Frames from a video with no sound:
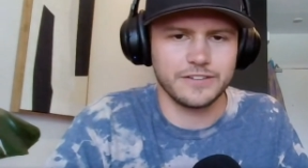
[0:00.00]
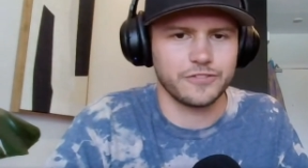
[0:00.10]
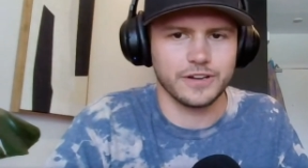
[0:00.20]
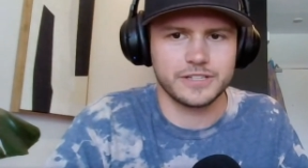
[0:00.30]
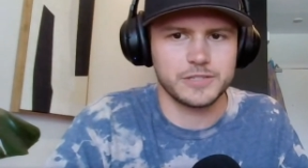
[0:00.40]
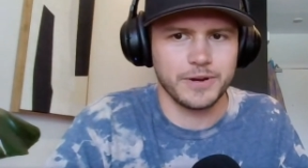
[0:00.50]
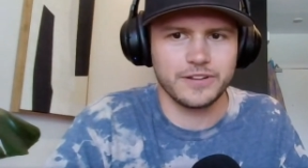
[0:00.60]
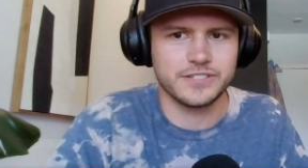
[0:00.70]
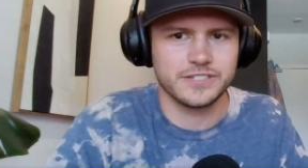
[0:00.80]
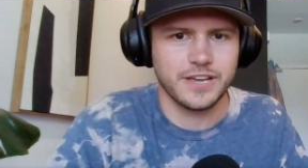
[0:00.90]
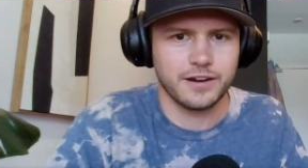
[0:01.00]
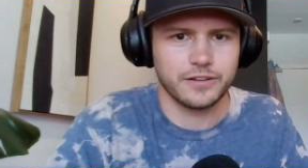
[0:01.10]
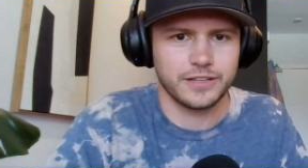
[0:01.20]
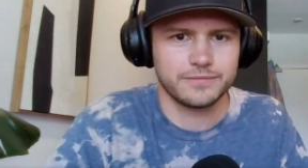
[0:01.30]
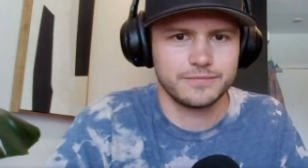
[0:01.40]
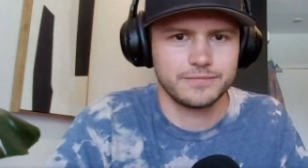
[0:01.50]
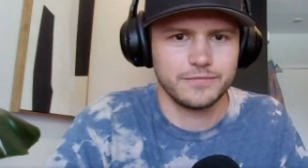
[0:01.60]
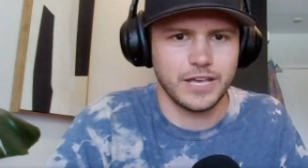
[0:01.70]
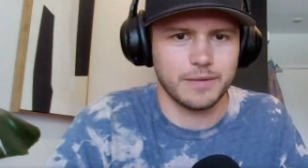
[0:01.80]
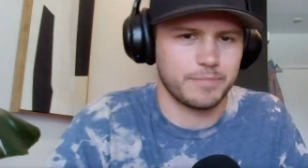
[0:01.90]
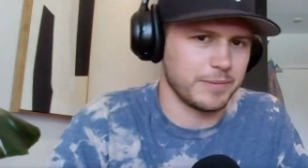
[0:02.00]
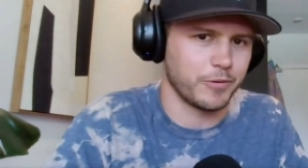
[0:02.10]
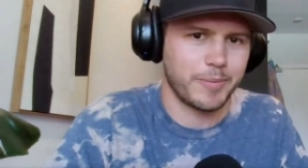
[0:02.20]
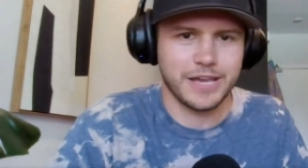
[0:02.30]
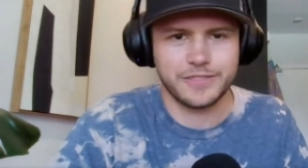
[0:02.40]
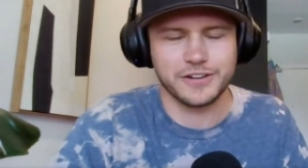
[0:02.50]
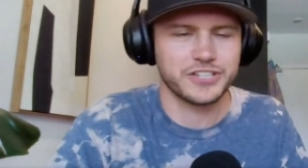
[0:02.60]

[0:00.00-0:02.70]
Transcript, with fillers: different experience entirely. Yeah. people back there